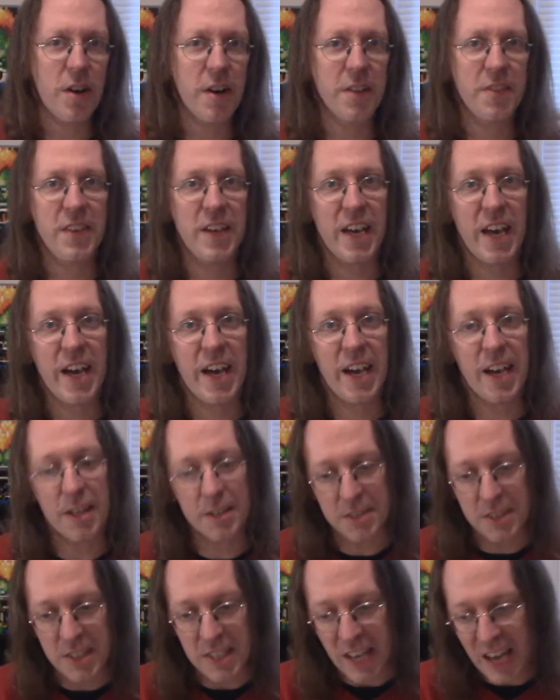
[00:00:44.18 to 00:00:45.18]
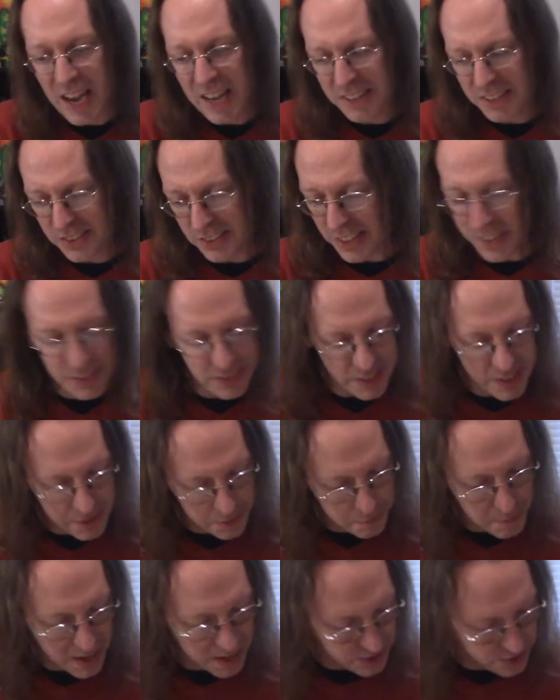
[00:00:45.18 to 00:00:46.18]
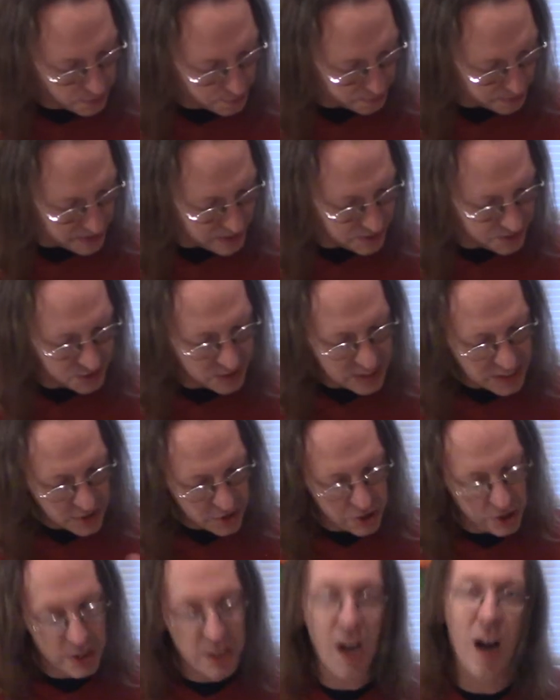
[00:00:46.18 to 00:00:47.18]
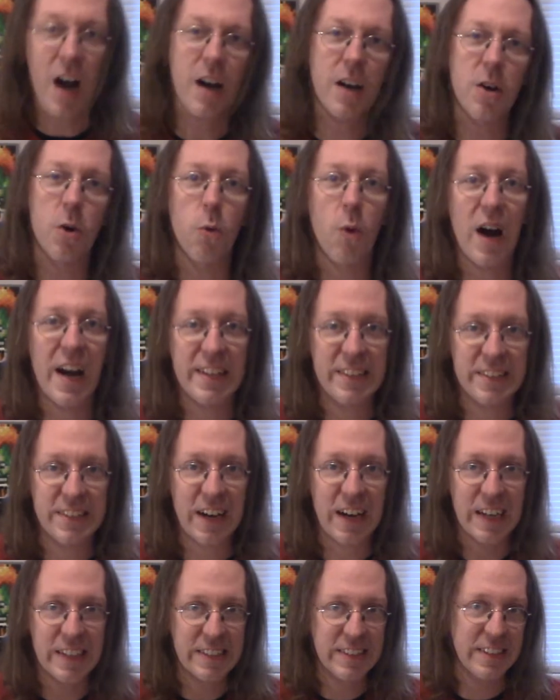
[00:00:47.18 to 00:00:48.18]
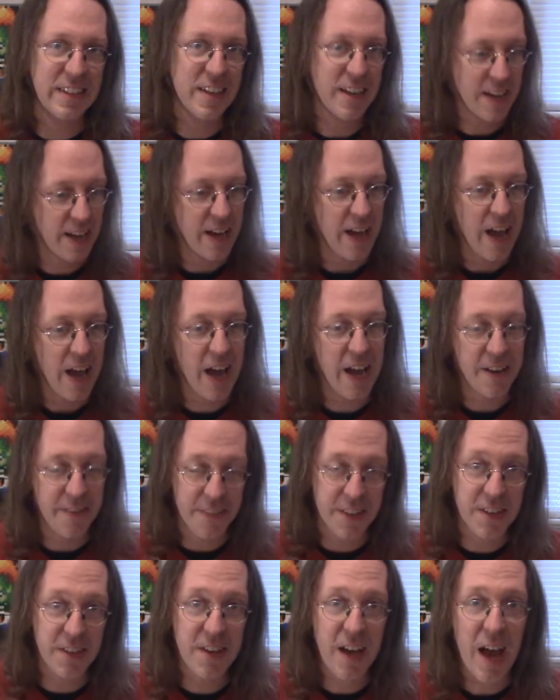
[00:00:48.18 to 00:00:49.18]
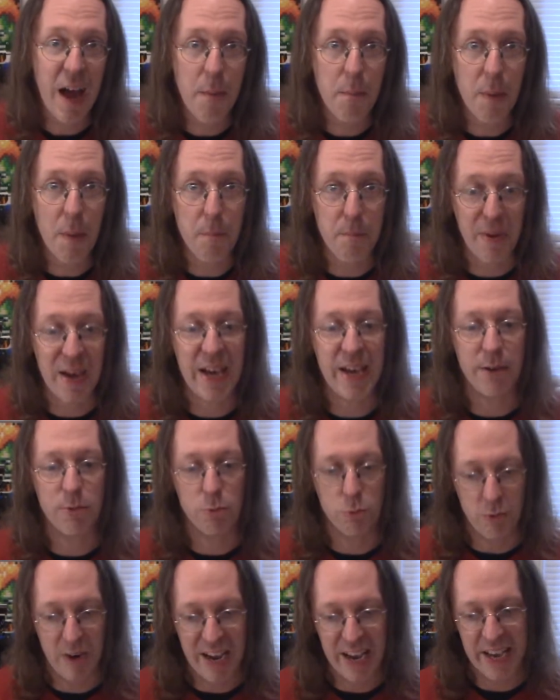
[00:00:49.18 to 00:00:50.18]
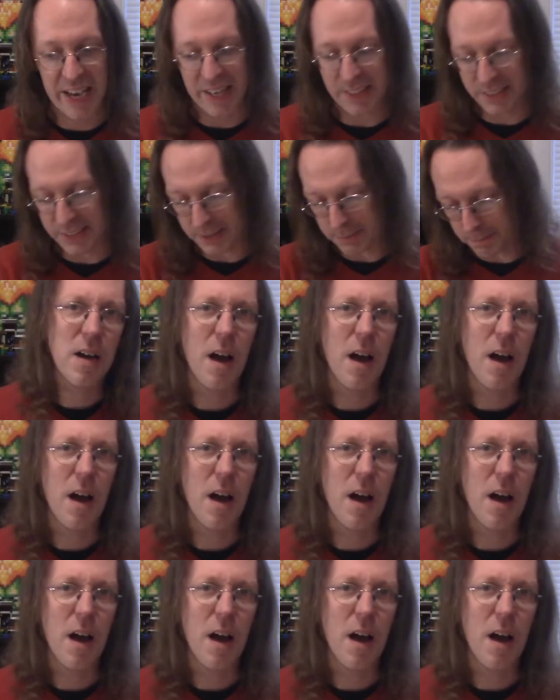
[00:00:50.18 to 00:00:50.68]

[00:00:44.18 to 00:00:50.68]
at the ALDS, and today's matchup is the Chicago White Sox at the Tampa Bay Rays.